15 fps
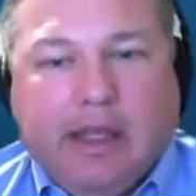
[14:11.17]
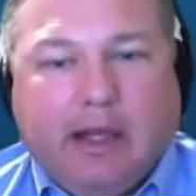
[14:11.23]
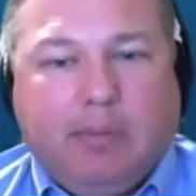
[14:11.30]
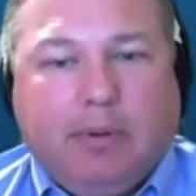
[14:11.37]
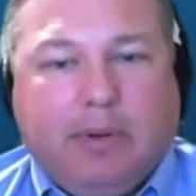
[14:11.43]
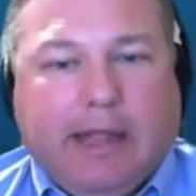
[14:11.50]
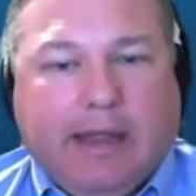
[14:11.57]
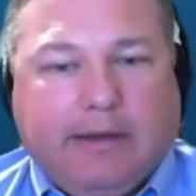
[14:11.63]

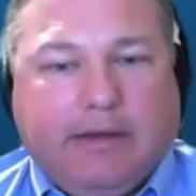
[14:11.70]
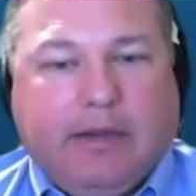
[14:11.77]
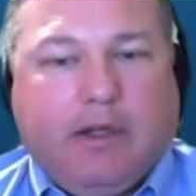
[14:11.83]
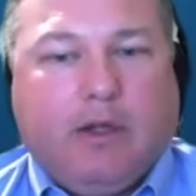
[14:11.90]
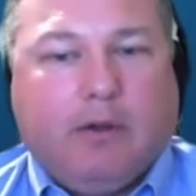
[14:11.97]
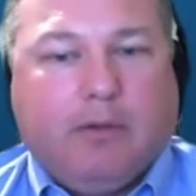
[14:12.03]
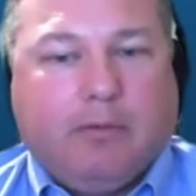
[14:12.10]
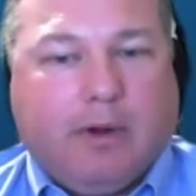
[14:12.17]

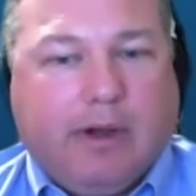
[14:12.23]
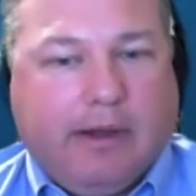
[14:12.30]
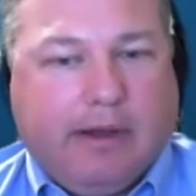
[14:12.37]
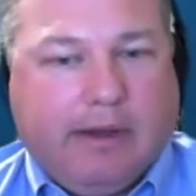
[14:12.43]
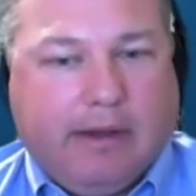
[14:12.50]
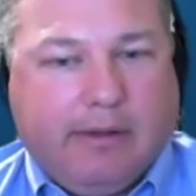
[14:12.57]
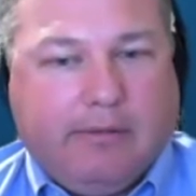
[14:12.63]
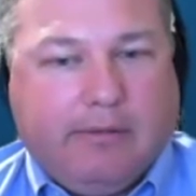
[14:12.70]
plateau right
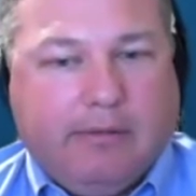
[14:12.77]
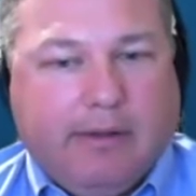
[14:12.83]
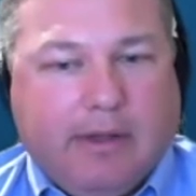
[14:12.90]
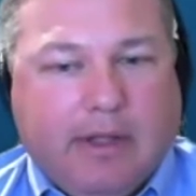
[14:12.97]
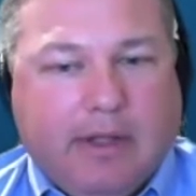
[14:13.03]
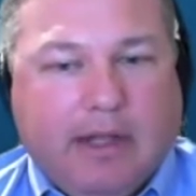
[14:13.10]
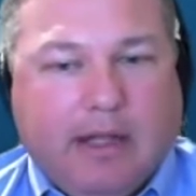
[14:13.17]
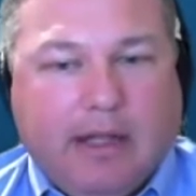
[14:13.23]

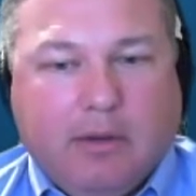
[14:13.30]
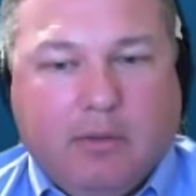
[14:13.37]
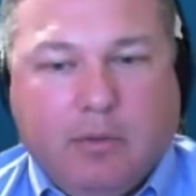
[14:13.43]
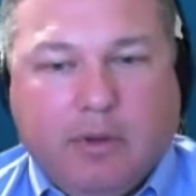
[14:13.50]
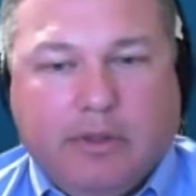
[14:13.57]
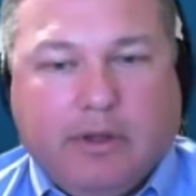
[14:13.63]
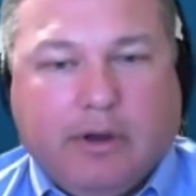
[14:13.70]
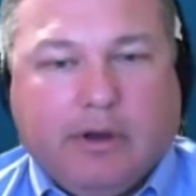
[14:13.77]
now
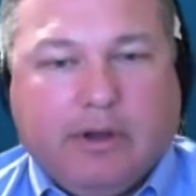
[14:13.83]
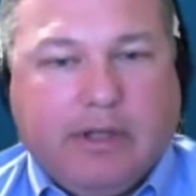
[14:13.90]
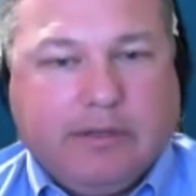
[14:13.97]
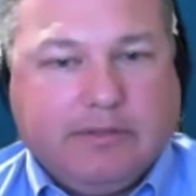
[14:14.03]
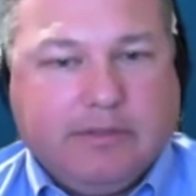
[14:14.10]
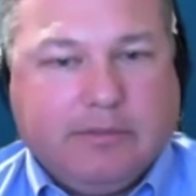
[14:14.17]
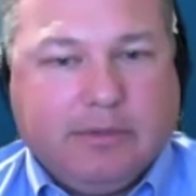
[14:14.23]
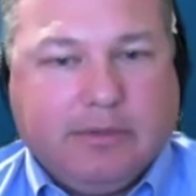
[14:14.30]
with our
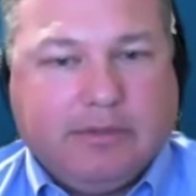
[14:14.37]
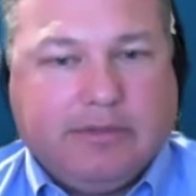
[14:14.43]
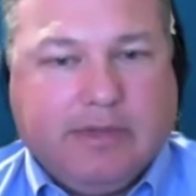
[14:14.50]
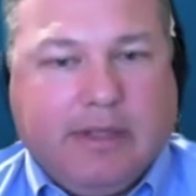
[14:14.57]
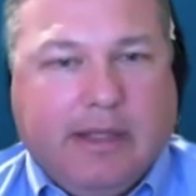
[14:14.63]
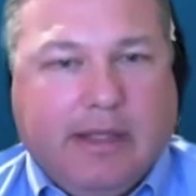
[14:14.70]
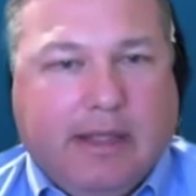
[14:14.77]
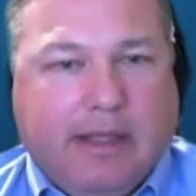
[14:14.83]
customers,
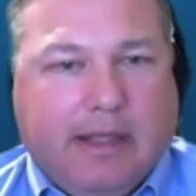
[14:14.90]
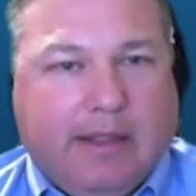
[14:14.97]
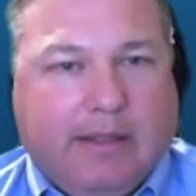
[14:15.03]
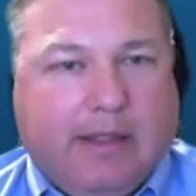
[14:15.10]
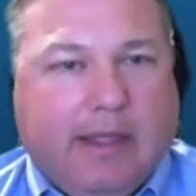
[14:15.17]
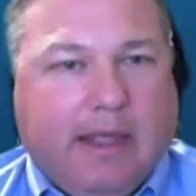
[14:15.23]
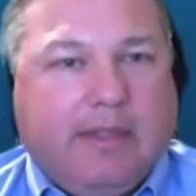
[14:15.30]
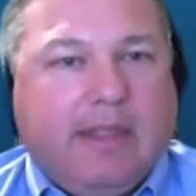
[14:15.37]

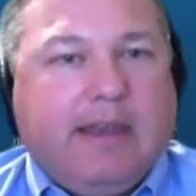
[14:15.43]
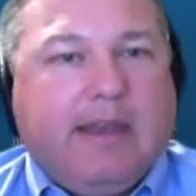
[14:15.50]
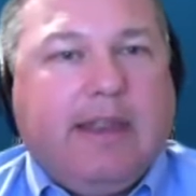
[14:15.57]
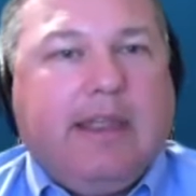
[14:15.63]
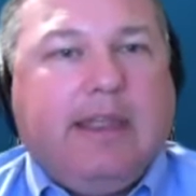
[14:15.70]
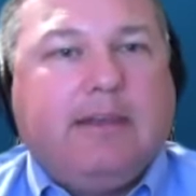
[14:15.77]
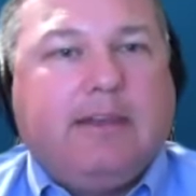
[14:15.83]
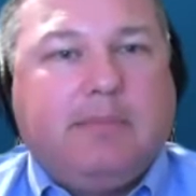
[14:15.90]
and they
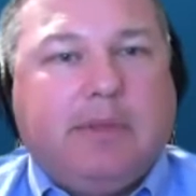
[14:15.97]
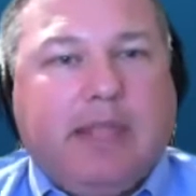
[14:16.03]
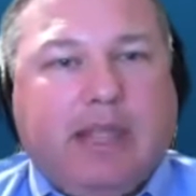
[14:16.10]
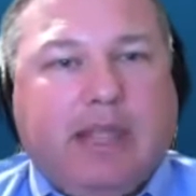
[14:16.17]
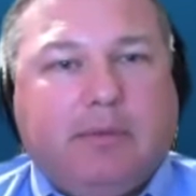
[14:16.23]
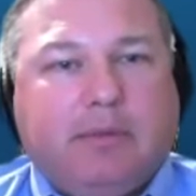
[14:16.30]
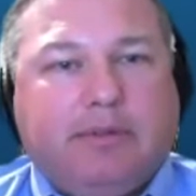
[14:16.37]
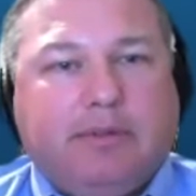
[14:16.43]
need to be
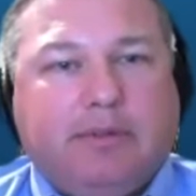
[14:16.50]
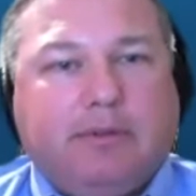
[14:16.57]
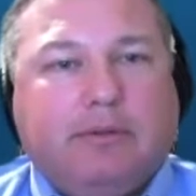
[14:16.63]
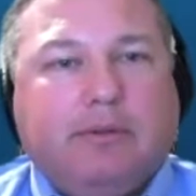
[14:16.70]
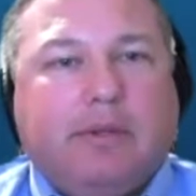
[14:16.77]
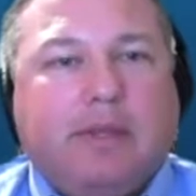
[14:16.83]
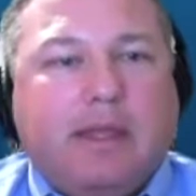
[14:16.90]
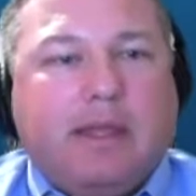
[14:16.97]
able
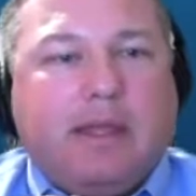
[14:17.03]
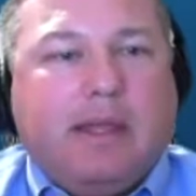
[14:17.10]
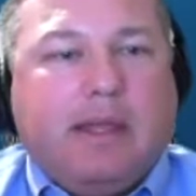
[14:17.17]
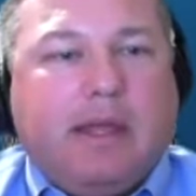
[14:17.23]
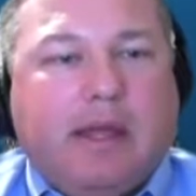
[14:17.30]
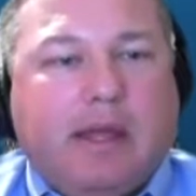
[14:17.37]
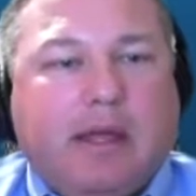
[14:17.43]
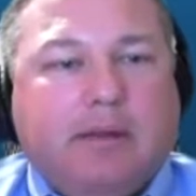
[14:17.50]
to
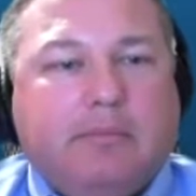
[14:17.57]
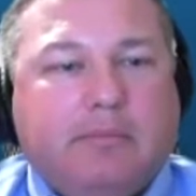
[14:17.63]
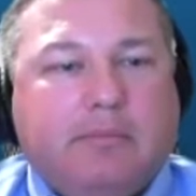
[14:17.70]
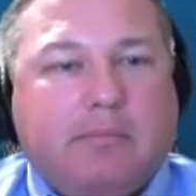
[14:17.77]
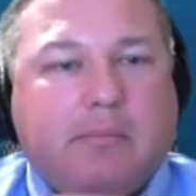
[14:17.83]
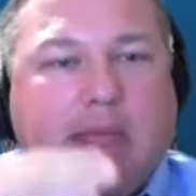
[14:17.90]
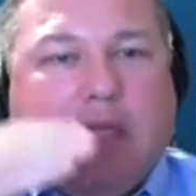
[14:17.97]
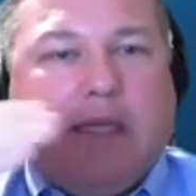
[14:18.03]
uh,
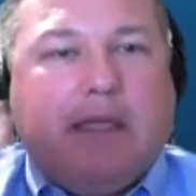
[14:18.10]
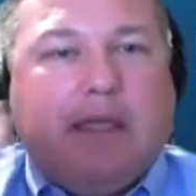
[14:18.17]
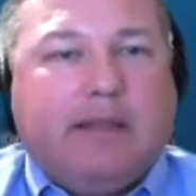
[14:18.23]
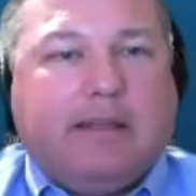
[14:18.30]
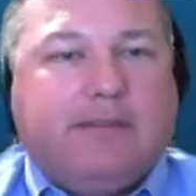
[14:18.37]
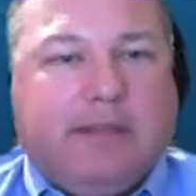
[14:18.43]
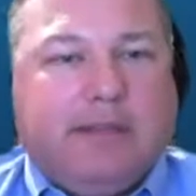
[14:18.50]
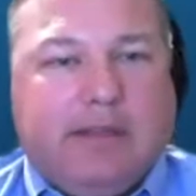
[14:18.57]
make
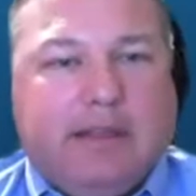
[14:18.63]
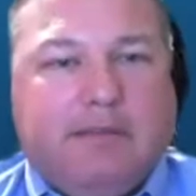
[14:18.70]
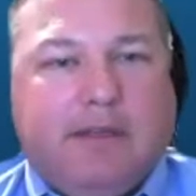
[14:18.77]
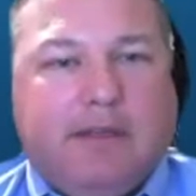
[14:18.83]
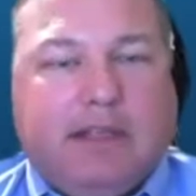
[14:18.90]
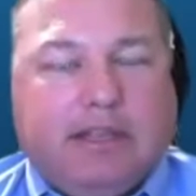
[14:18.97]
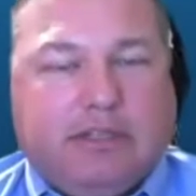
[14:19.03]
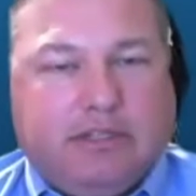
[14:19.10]
a
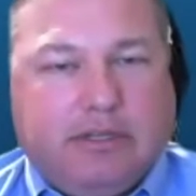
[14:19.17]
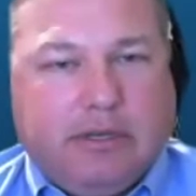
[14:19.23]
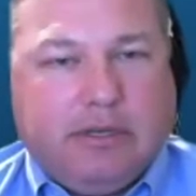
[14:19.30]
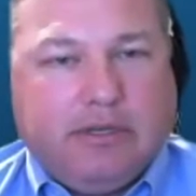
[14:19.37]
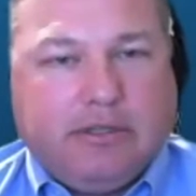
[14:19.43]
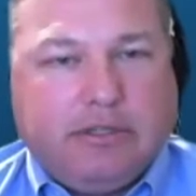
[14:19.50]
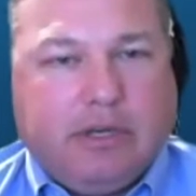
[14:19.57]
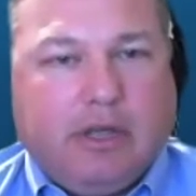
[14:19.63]
significant
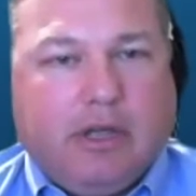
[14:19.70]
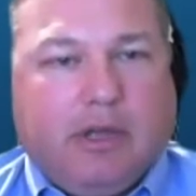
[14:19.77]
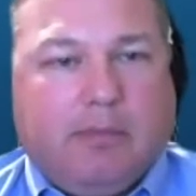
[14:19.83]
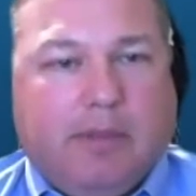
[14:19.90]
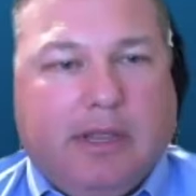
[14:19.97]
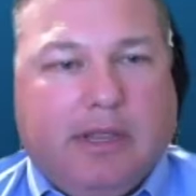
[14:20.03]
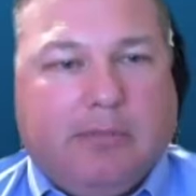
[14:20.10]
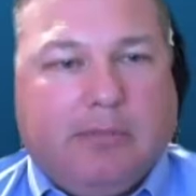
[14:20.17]

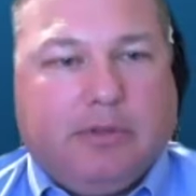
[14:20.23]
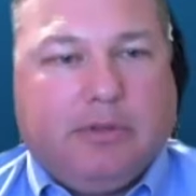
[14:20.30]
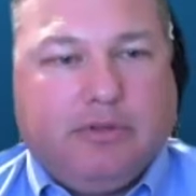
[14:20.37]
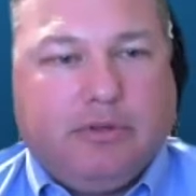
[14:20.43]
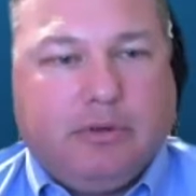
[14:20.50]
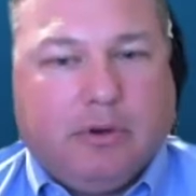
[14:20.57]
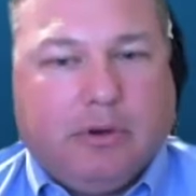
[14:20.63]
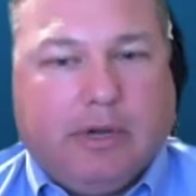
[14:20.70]
jump in
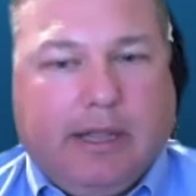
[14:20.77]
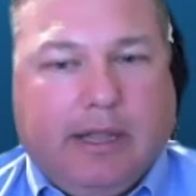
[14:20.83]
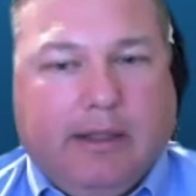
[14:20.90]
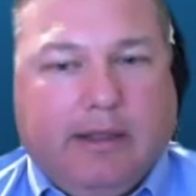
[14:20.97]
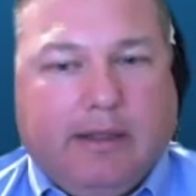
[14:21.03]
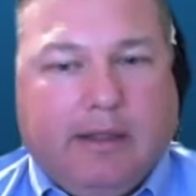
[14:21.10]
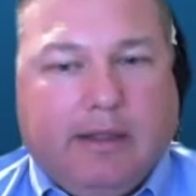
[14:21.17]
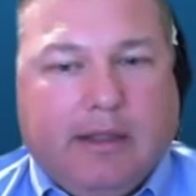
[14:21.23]

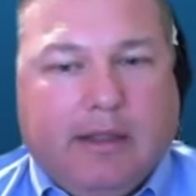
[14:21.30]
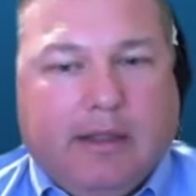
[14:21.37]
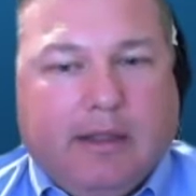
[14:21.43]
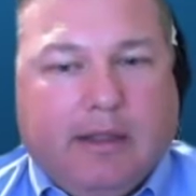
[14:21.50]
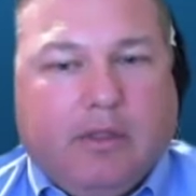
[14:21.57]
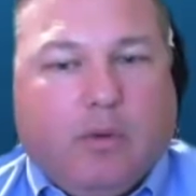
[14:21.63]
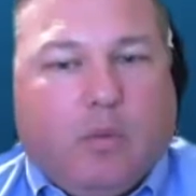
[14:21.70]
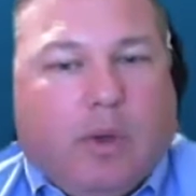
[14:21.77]
maturity.
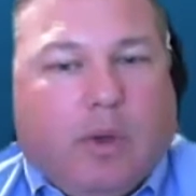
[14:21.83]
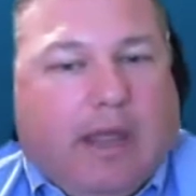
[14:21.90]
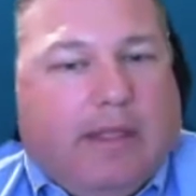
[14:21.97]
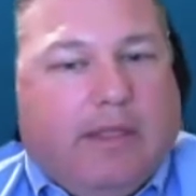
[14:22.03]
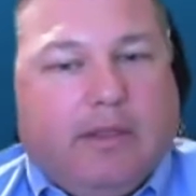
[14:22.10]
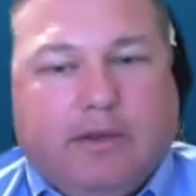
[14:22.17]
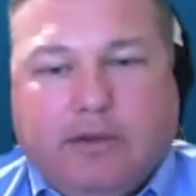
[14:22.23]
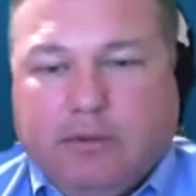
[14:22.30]
The
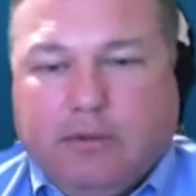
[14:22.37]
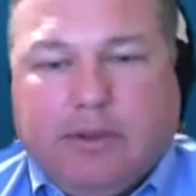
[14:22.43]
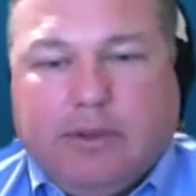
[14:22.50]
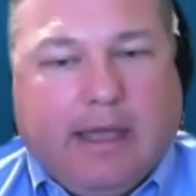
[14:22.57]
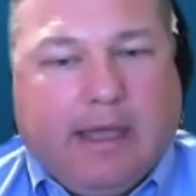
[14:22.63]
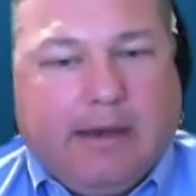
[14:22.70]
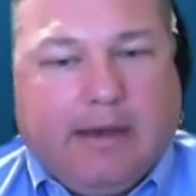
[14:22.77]
way to do that